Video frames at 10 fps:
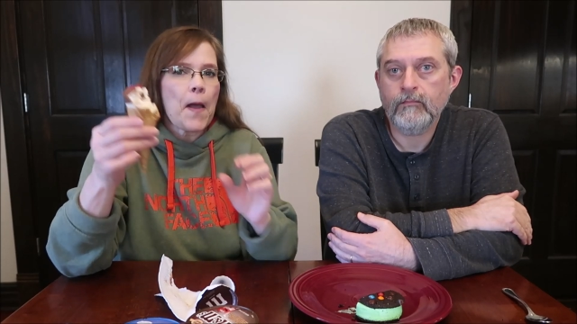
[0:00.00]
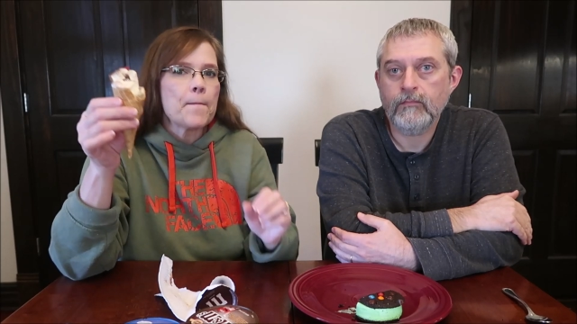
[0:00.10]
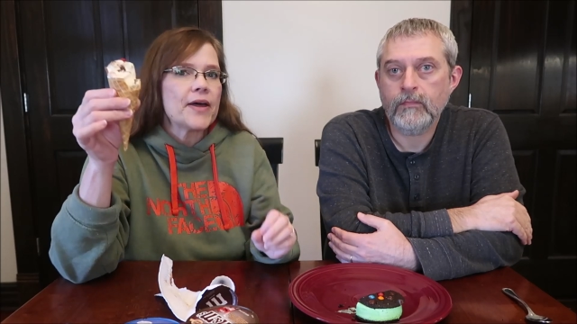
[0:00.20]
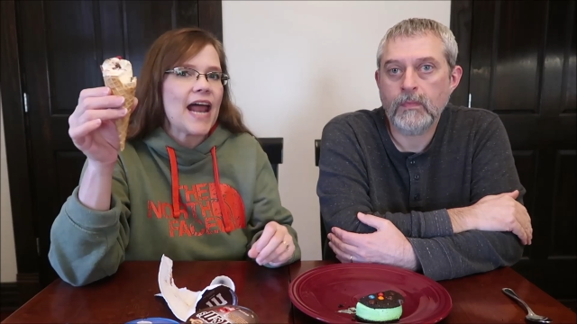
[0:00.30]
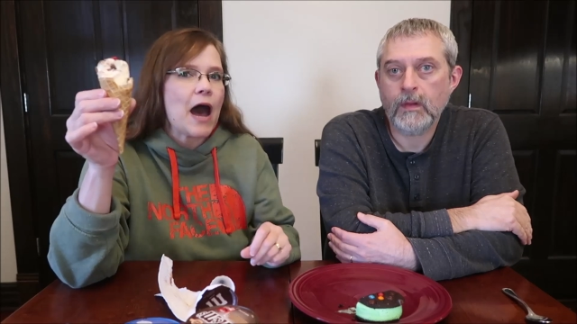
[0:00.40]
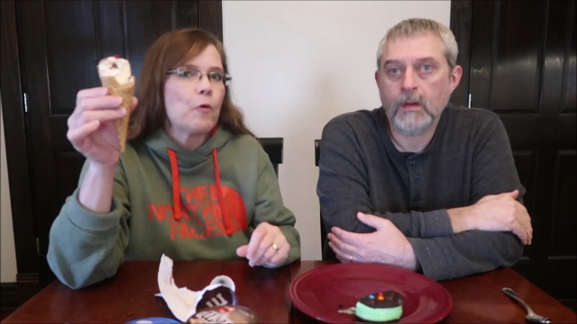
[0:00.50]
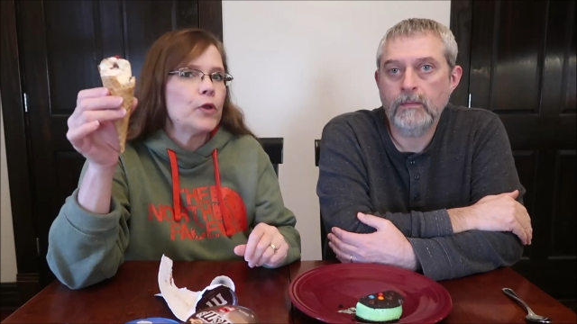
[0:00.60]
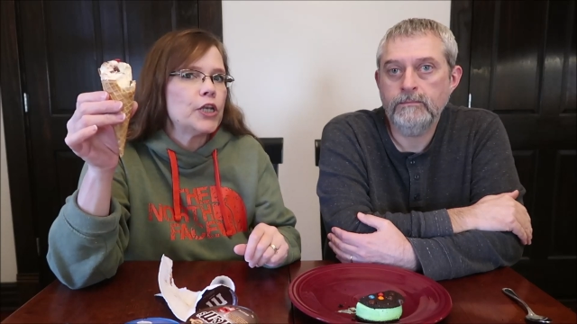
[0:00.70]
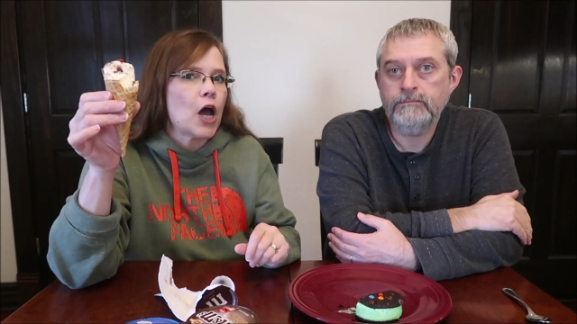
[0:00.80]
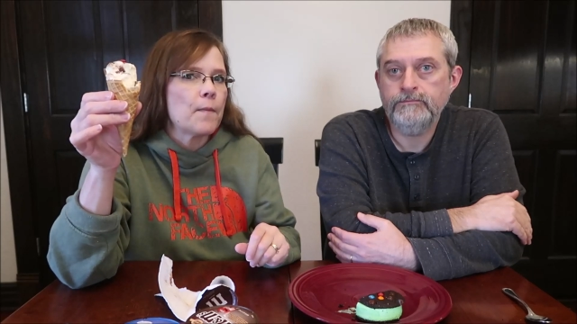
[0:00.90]
Speaker 1: but I
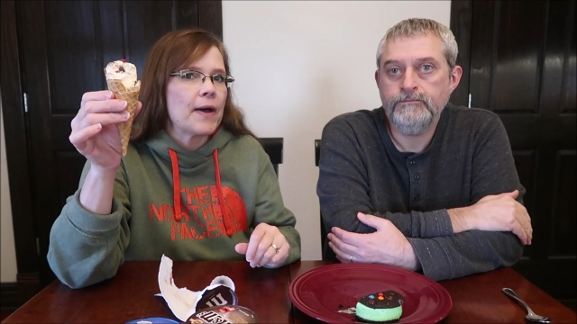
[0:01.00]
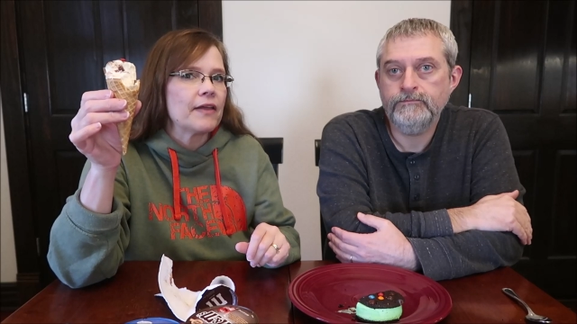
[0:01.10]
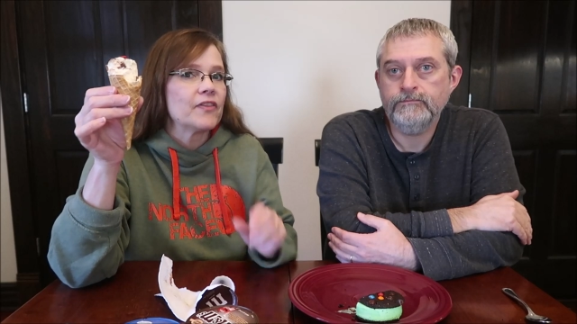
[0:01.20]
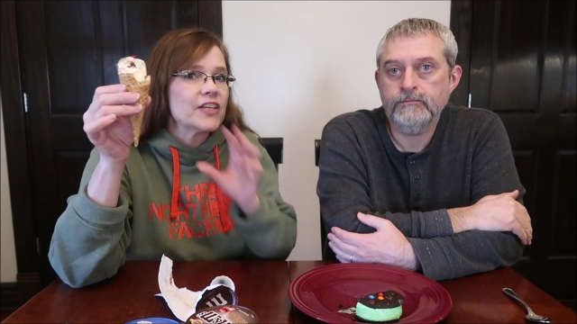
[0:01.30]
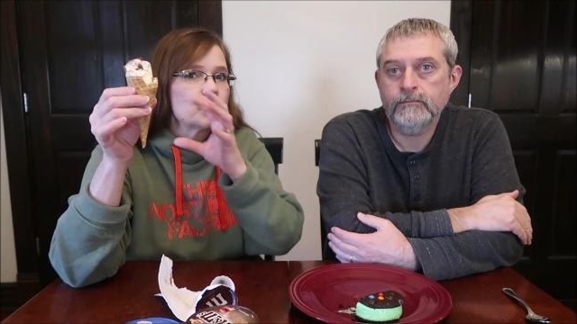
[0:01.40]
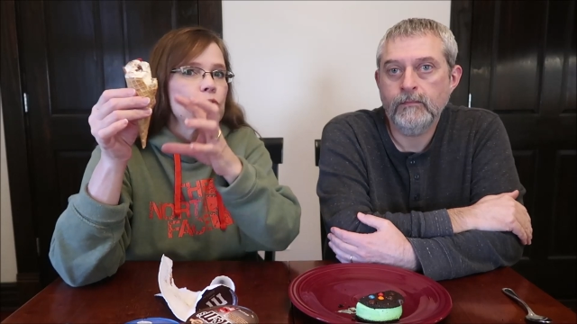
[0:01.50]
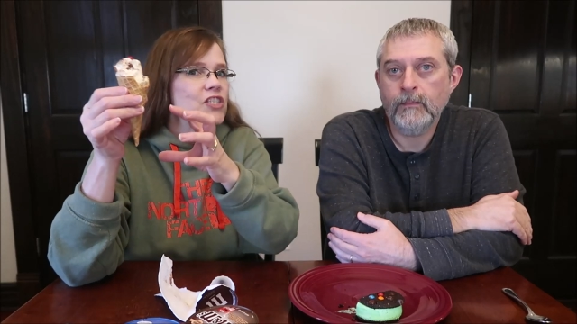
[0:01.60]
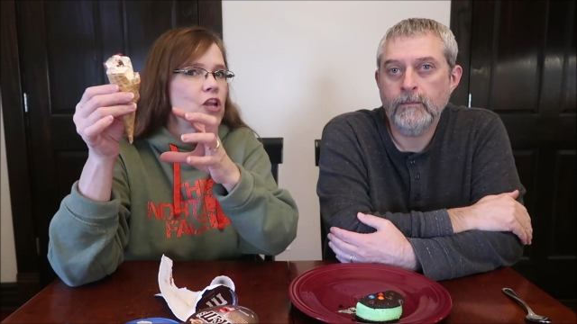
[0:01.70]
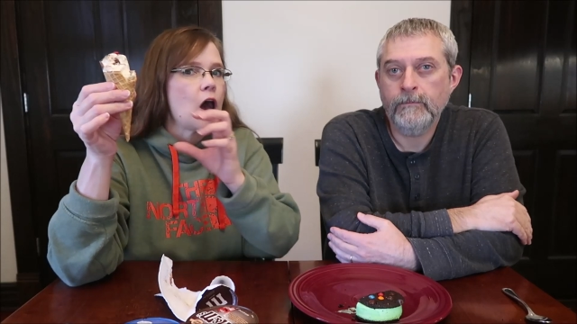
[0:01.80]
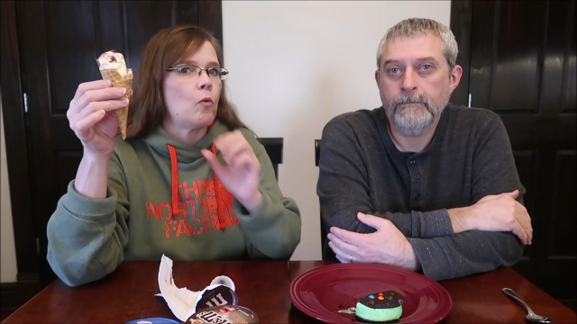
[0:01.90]
would not buy, this was
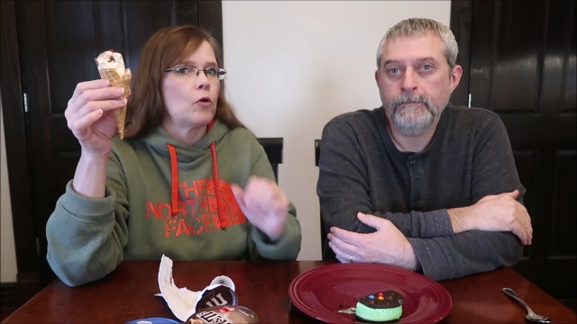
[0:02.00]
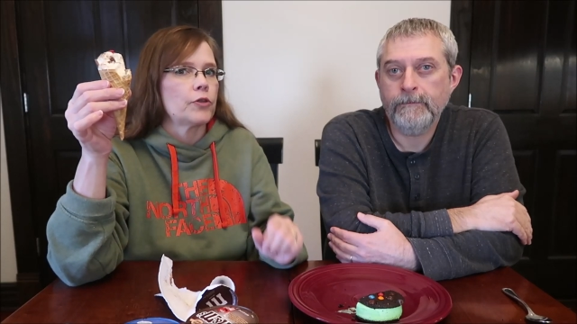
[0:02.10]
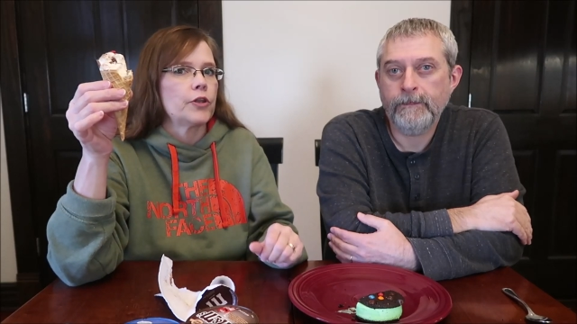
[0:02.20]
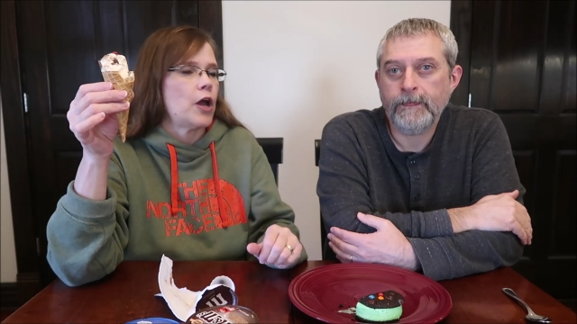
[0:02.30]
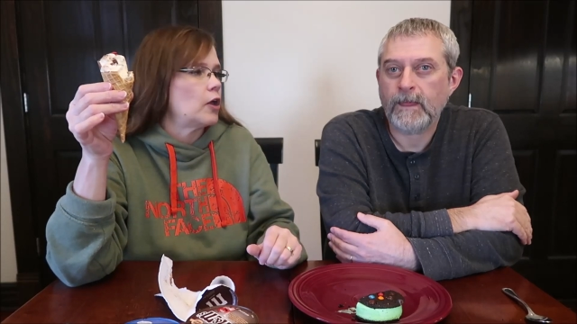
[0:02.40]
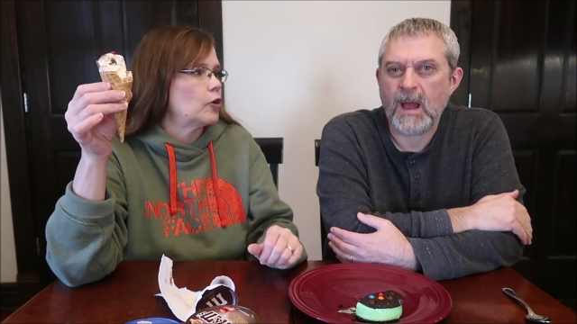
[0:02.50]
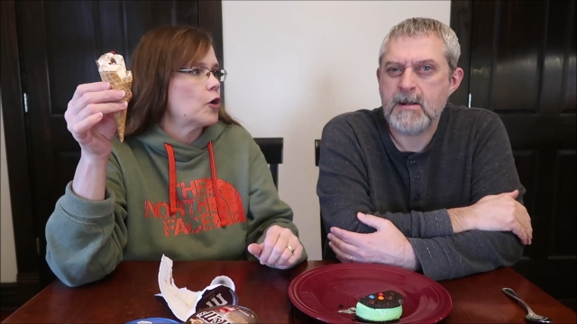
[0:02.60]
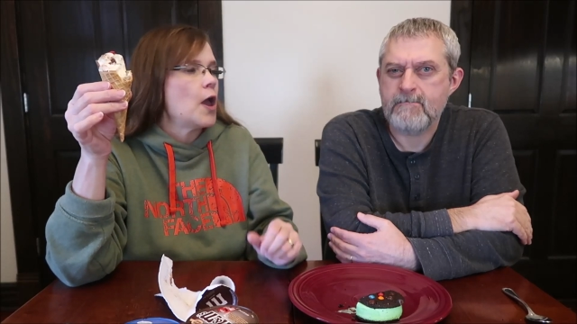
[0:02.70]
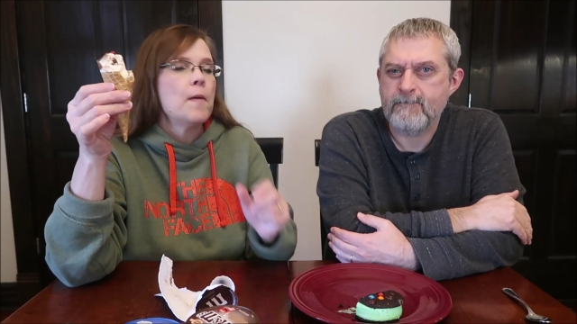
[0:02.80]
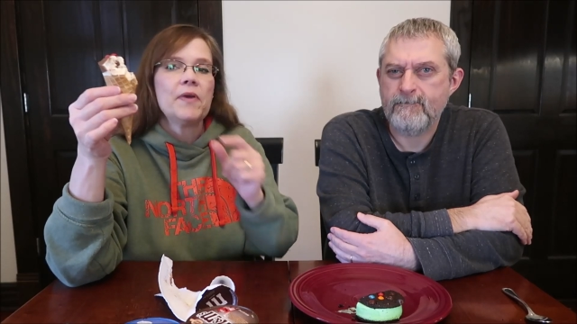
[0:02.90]
not worth a dollar
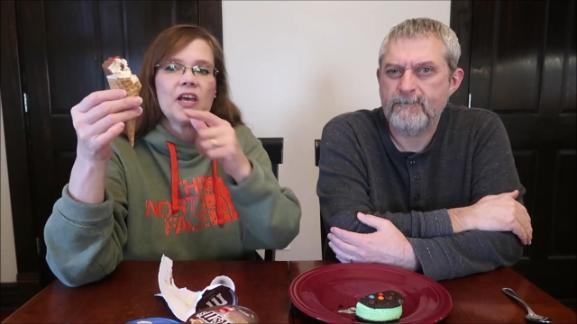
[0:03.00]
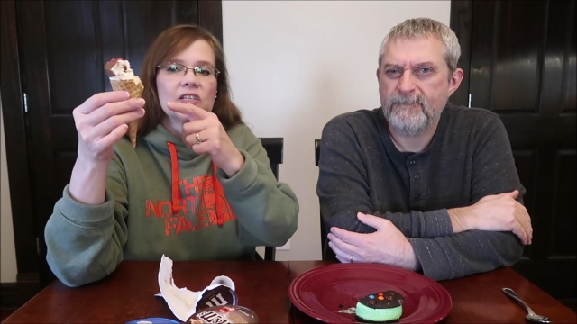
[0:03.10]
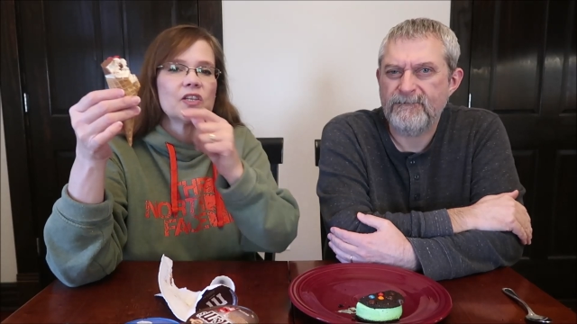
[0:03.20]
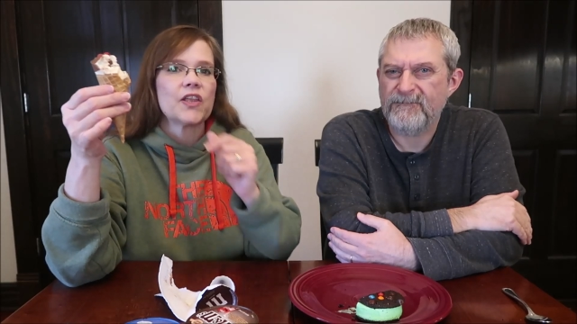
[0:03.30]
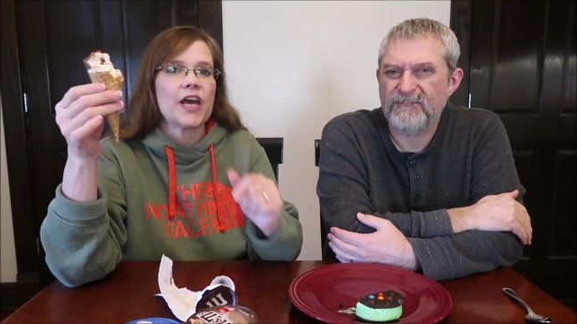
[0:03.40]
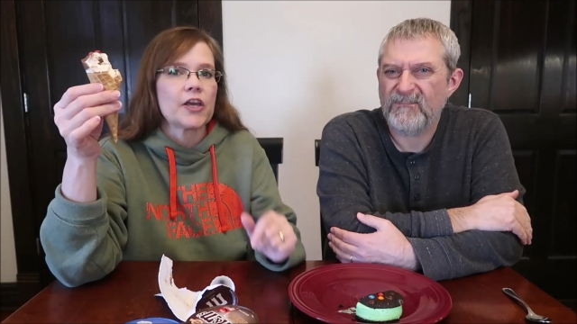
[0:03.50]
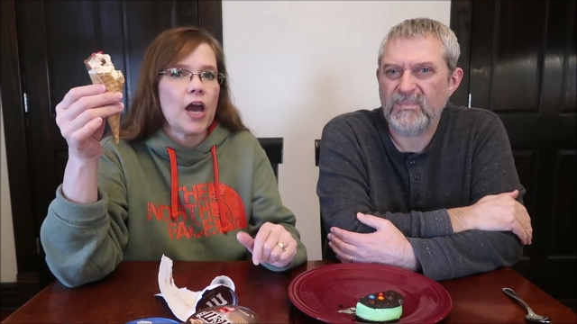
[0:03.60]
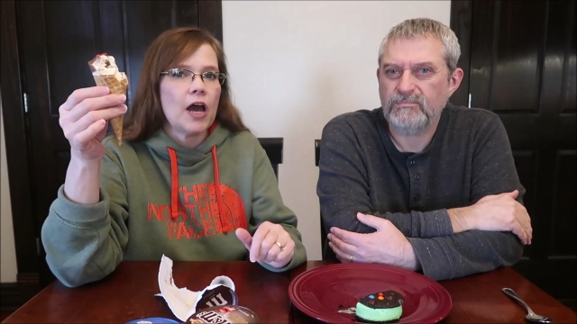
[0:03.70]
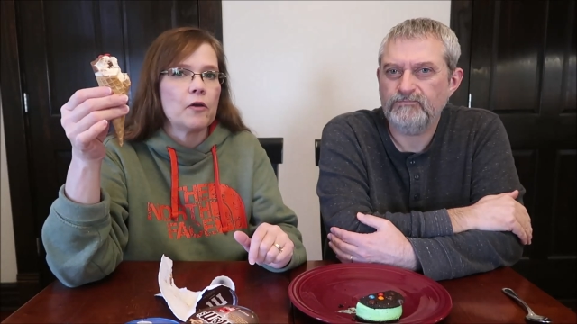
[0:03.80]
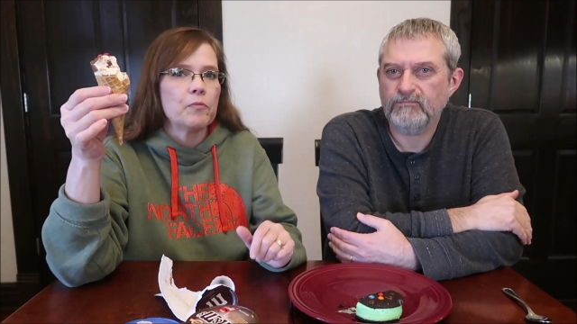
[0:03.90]
mm. because of that cone.